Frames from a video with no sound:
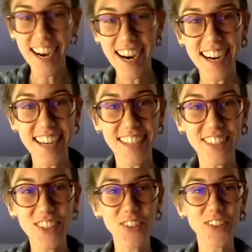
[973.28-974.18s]
uh,
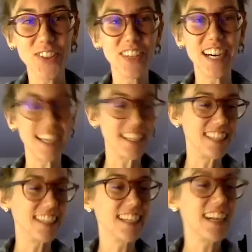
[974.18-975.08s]
to uh,
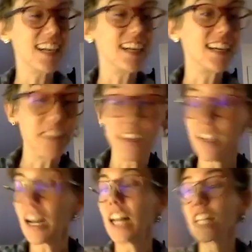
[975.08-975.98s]
uh,
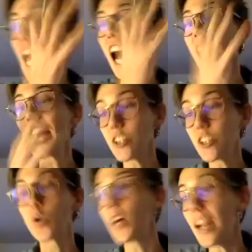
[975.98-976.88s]
align
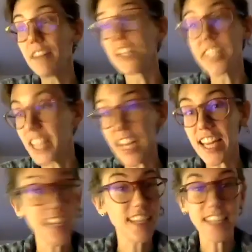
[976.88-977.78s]
your
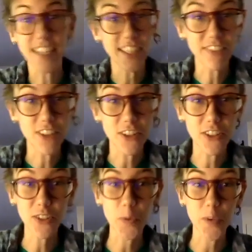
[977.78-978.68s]
everyday endeavors
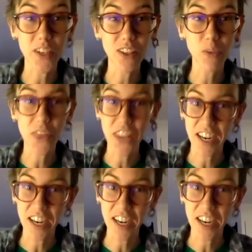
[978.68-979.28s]
with with that